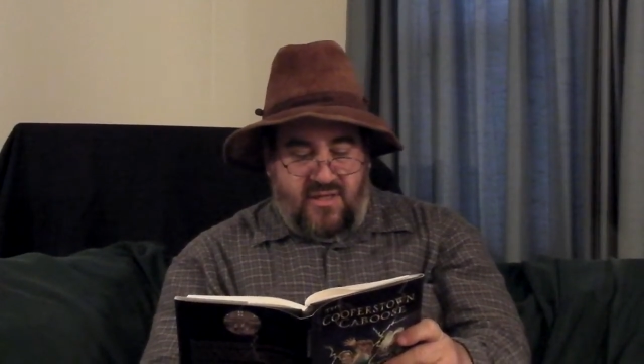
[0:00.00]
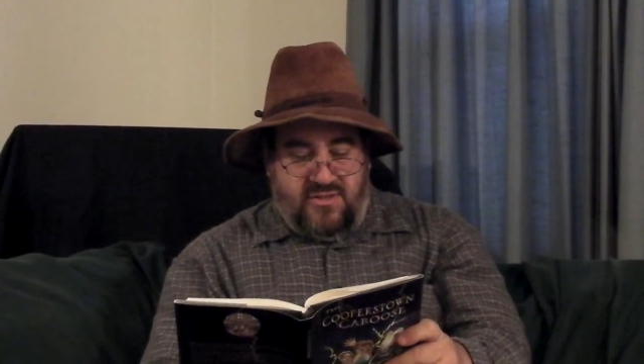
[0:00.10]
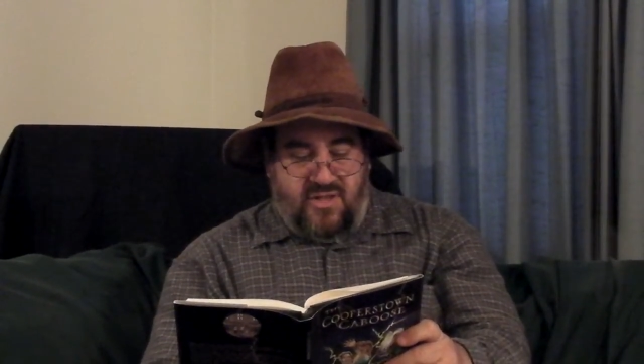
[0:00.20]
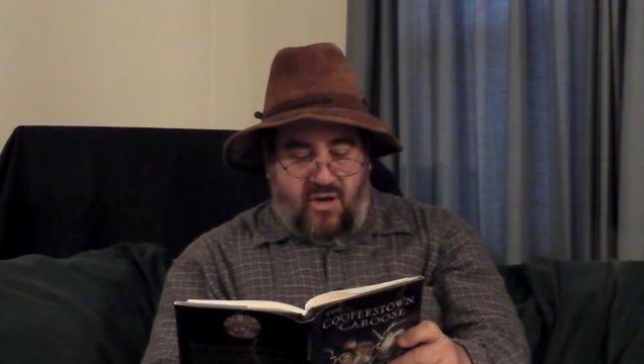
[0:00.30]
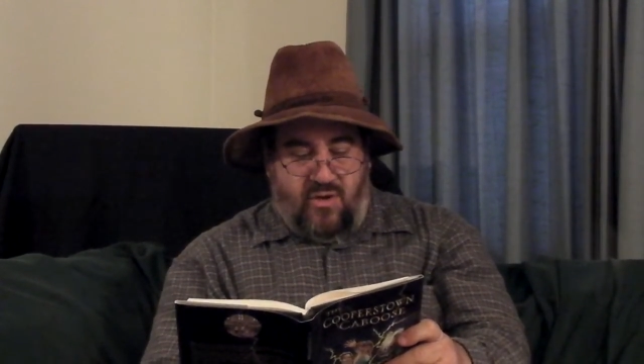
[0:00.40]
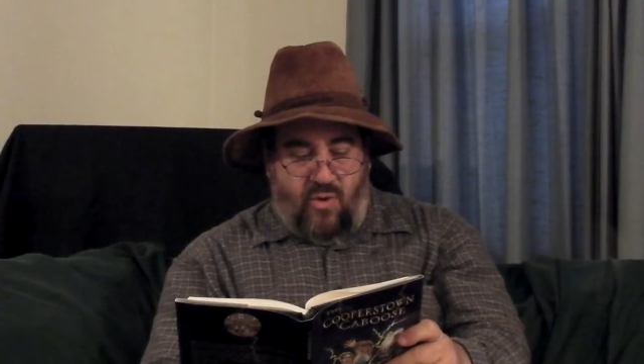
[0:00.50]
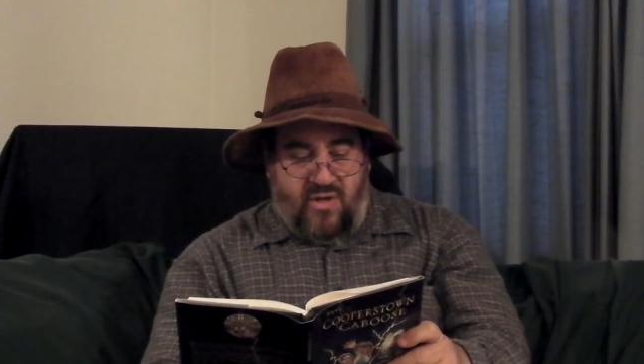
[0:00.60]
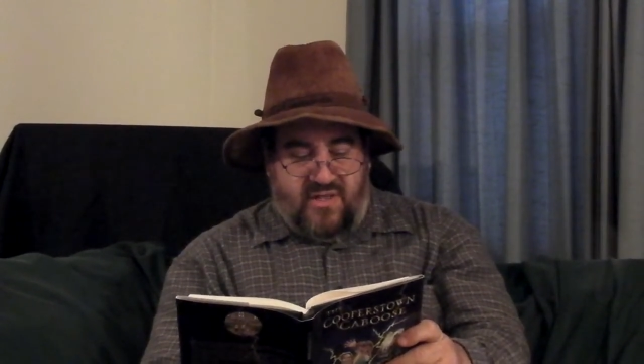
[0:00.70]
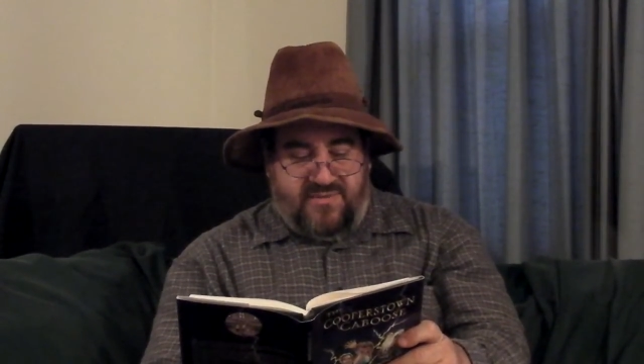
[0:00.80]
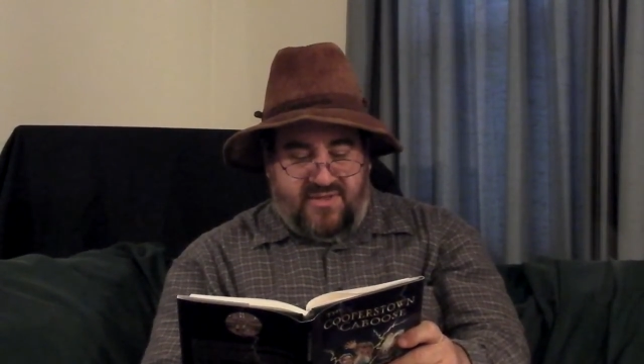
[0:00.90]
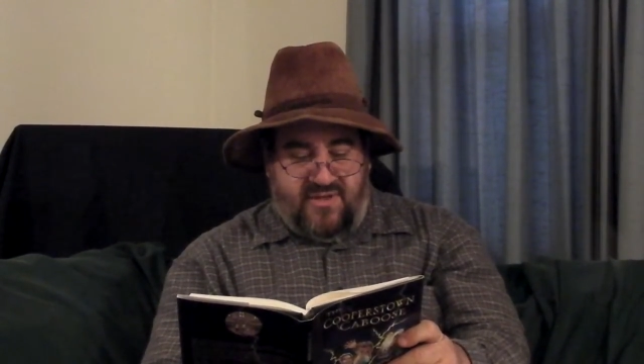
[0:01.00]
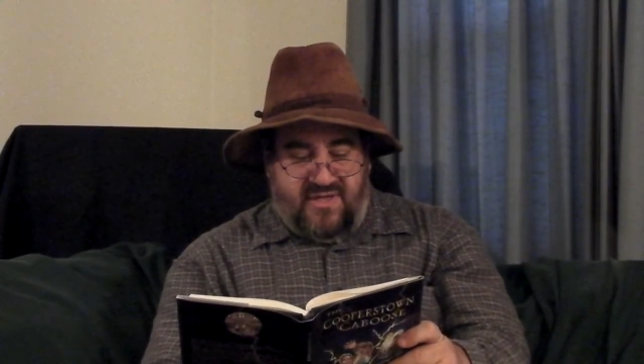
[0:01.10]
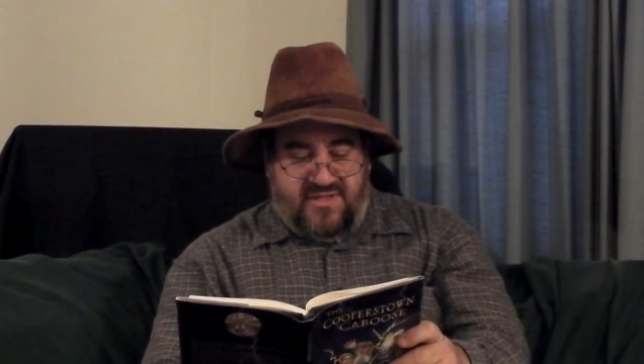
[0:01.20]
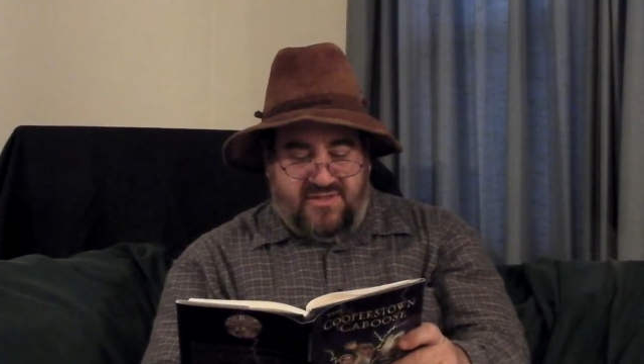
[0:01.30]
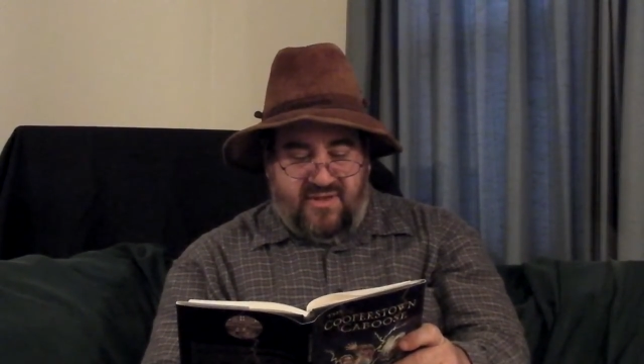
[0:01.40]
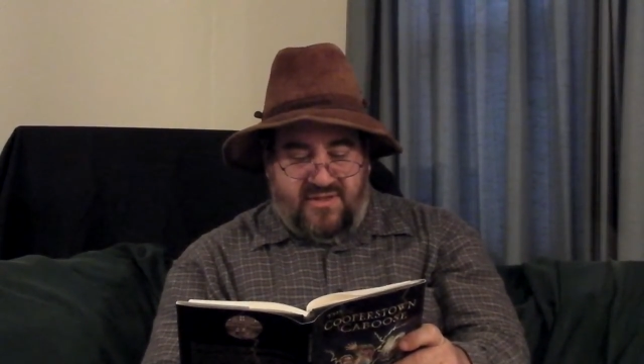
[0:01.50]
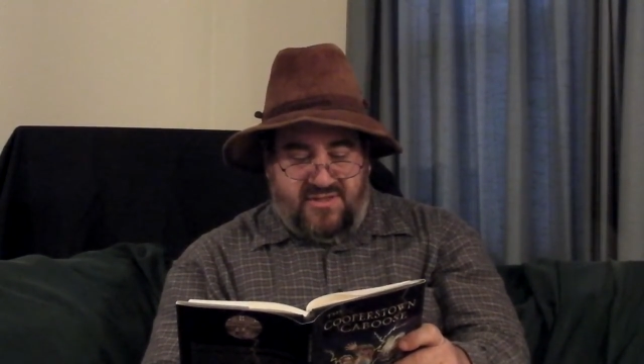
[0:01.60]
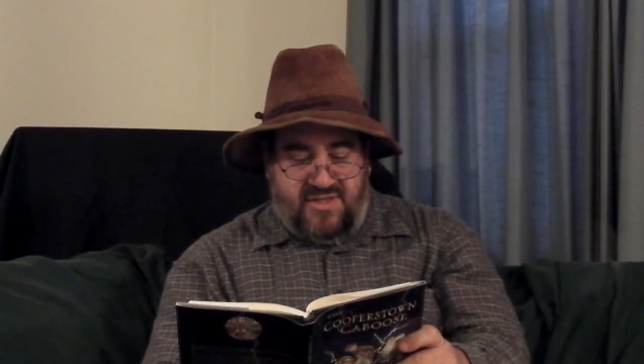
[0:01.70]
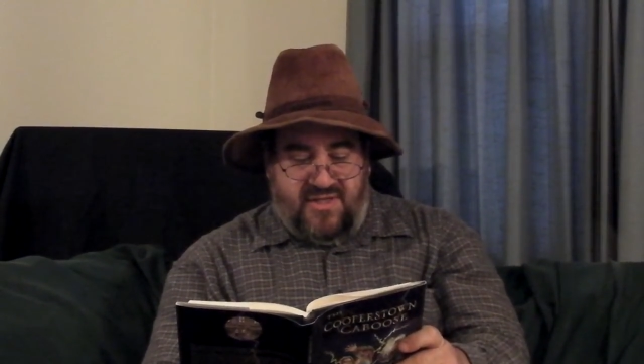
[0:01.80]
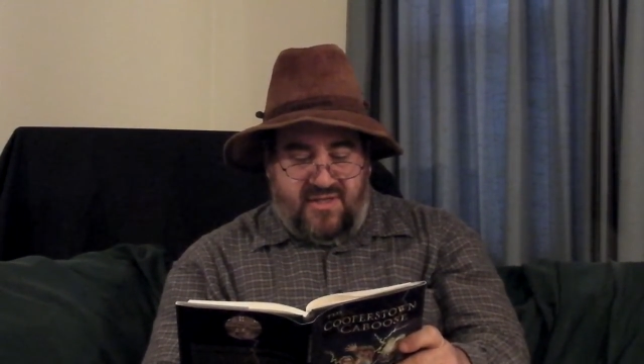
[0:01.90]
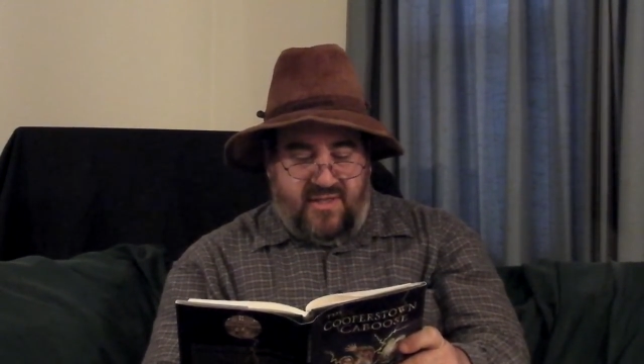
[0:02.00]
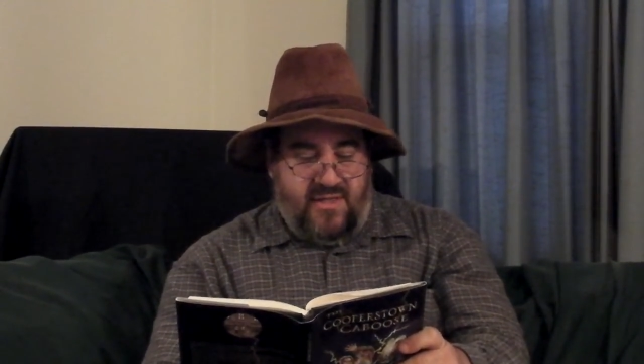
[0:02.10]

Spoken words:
Dakota walked up to her and kissed her on the cheek.